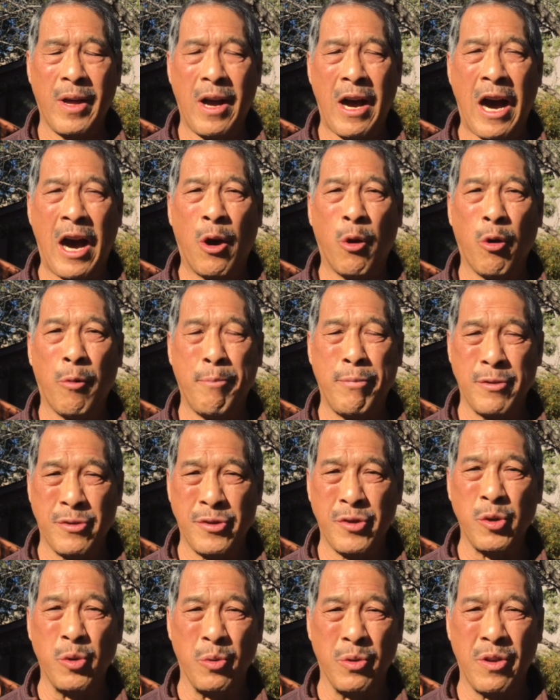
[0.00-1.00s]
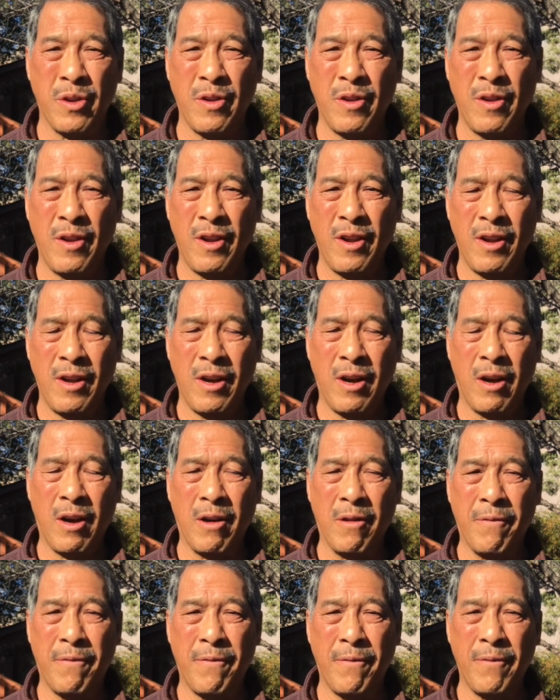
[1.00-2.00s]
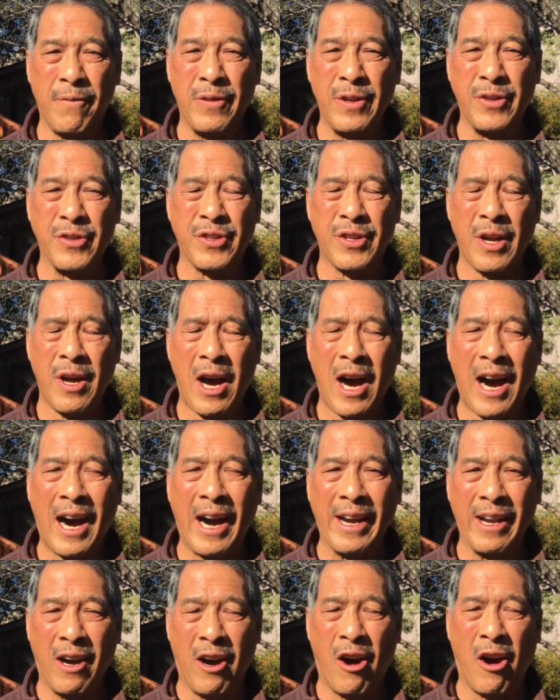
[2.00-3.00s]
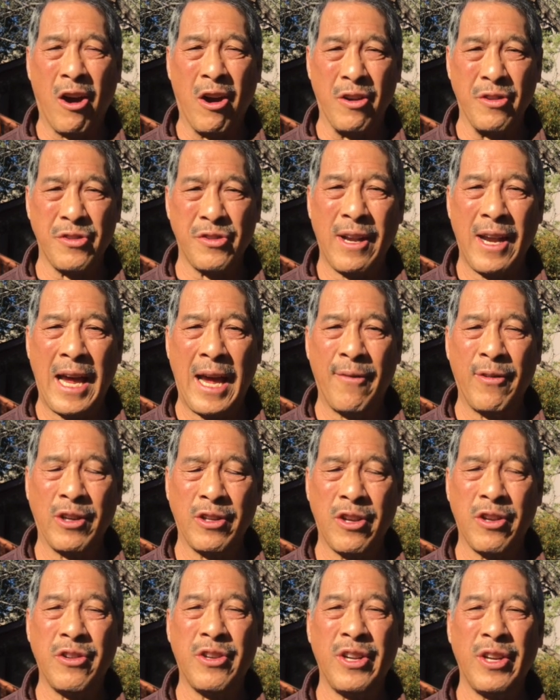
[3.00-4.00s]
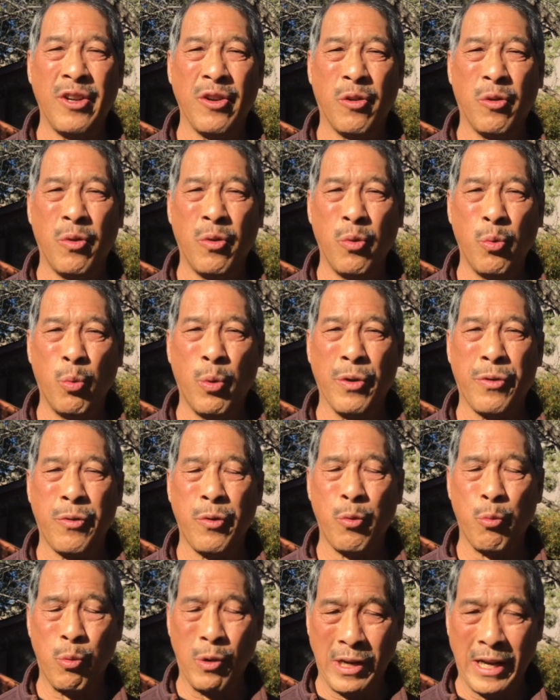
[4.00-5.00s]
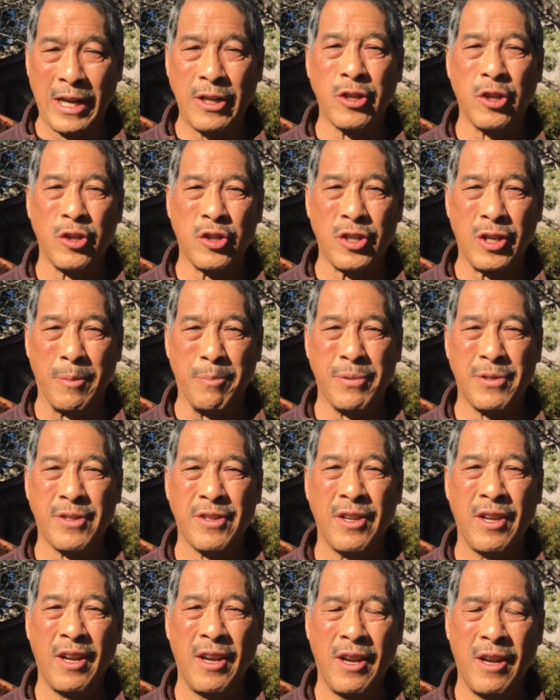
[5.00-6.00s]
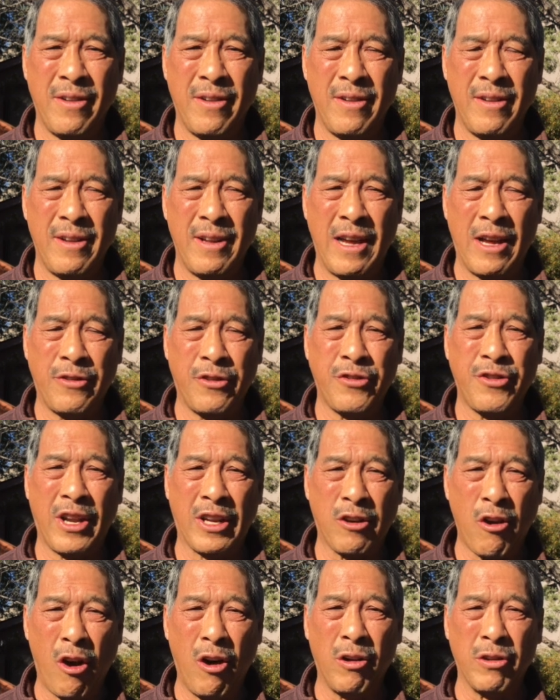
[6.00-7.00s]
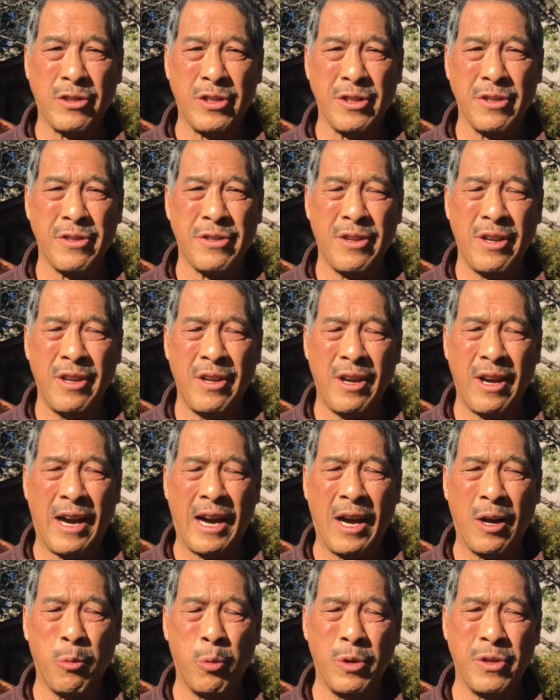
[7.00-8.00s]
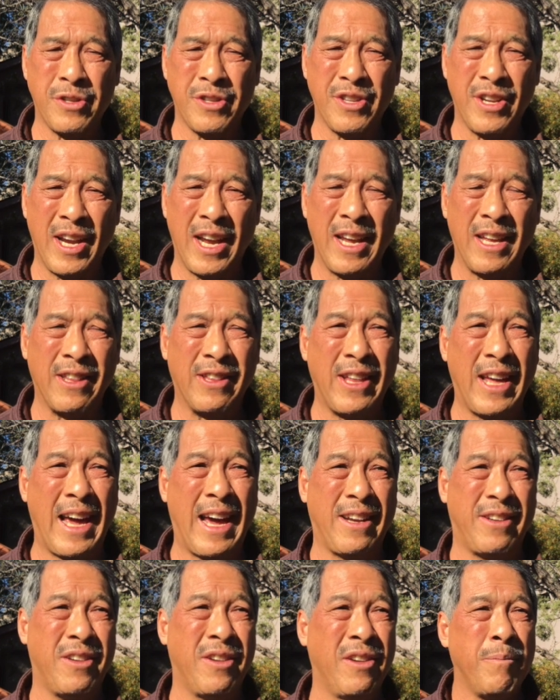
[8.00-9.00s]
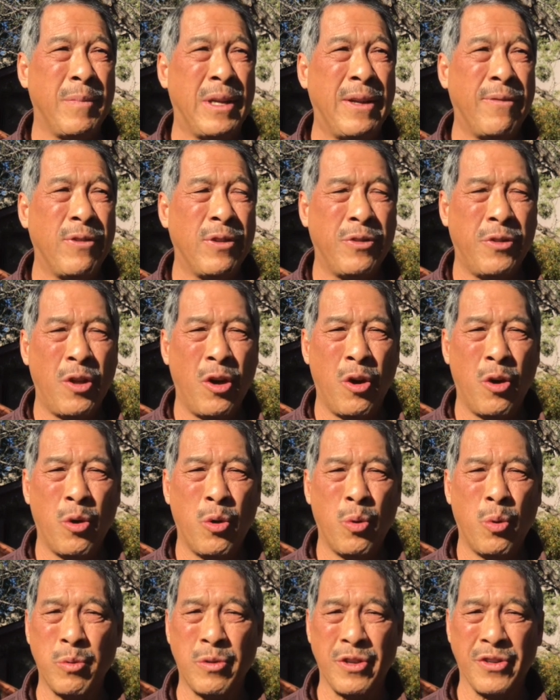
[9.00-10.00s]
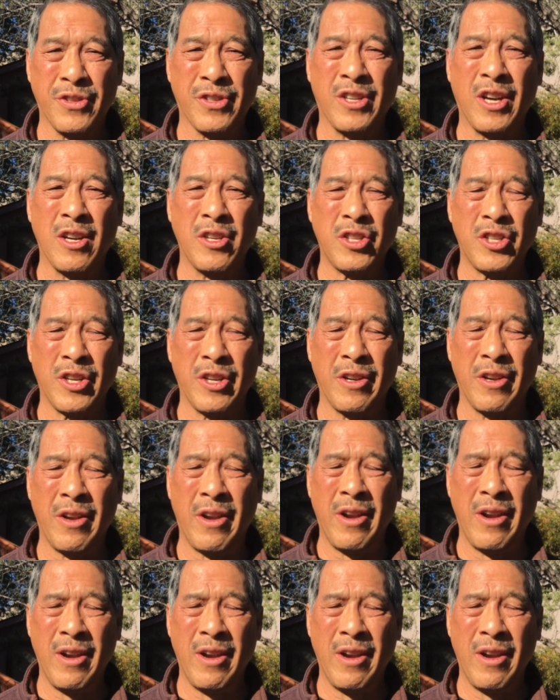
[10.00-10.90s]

our pursuit of these high arts, having to deal with relationships. As a psychologist, I would say that even though discussion